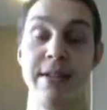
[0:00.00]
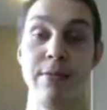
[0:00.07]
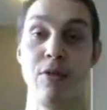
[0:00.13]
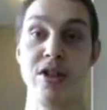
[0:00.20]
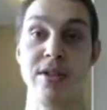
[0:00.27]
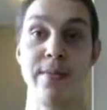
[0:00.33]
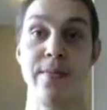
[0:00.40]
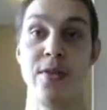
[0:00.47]
and
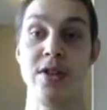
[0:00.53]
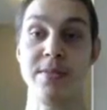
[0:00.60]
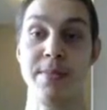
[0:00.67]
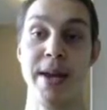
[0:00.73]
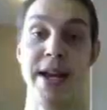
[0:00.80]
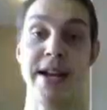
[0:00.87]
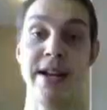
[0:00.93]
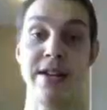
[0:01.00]
worship false
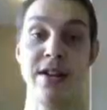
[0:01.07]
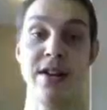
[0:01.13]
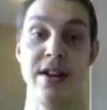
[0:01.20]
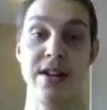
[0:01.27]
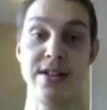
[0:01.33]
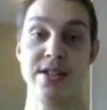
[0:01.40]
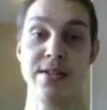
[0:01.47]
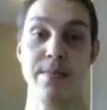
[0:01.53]
pagan
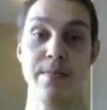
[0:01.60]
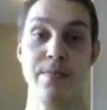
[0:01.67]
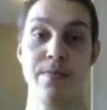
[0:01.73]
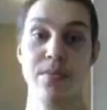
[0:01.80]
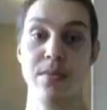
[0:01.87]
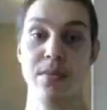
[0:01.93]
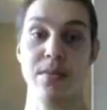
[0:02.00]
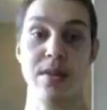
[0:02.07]
gods.
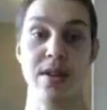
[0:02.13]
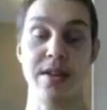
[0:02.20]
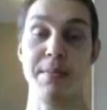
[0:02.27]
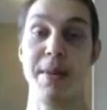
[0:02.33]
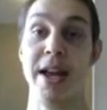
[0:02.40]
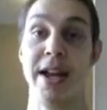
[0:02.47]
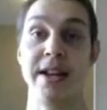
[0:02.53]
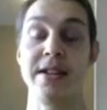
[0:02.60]

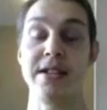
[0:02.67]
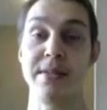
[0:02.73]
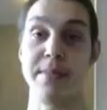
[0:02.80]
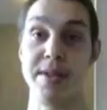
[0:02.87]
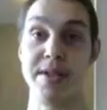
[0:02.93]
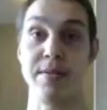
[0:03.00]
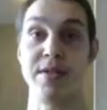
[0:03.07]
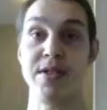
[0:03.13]

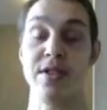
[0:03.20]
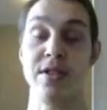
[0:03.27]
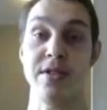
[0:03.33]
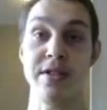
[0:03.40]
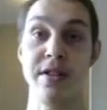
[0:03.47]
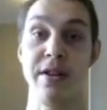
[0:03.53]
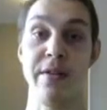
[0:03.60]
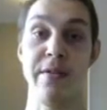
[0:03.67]
Paganism is a
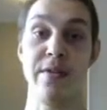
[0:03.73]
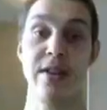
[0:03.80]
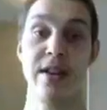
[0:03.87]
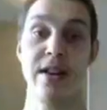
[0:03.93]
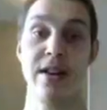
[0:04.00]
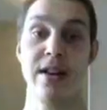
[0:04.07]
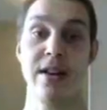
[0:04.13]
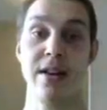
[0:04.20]
result of
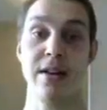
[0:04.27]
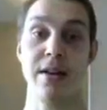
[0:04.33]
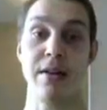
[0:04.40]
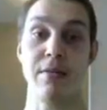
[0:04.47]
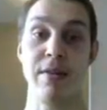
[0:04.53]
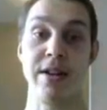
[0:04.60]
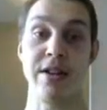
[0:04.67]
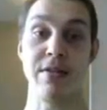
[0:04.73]

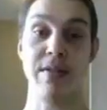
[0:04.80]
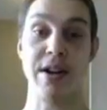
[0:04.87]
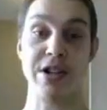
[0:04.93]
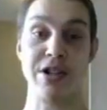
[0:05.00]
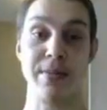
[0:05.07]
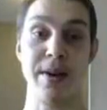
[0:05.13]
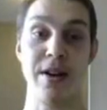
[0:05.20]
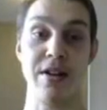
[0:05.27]

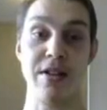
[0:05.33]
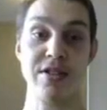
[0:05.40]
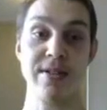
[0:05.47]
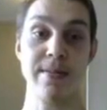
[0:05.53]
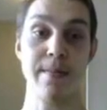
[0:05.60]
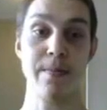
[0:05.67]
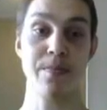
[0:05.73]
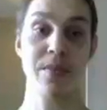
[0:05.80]
interracial
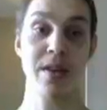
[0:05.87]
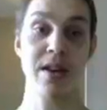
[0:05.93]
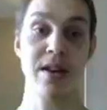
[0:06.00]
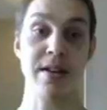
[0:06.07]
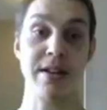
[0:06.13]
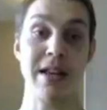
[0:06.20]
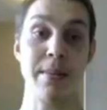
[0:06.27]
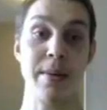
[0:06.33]
marriage.
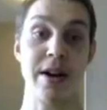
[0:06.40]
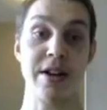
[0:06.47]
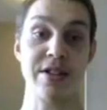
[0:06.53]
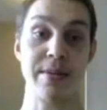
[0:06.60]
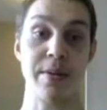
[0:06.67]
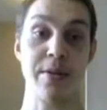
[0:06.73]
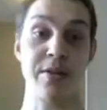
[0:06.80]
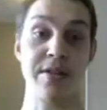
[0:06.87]
Nehemiah
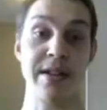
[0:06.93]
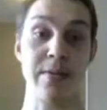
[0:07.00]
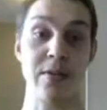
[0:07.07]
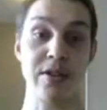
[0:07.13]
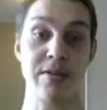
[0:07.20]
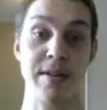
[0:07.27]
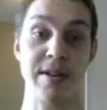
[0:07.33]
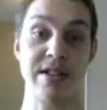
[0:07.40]
chapter 13,
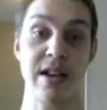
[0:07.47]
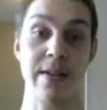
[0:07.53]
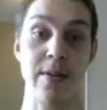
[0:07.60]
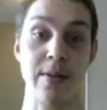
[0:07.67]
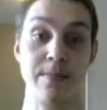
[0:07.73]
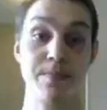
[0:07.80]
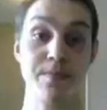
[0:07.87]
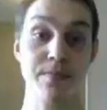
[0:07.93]
verse
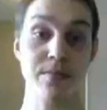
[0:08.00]
27.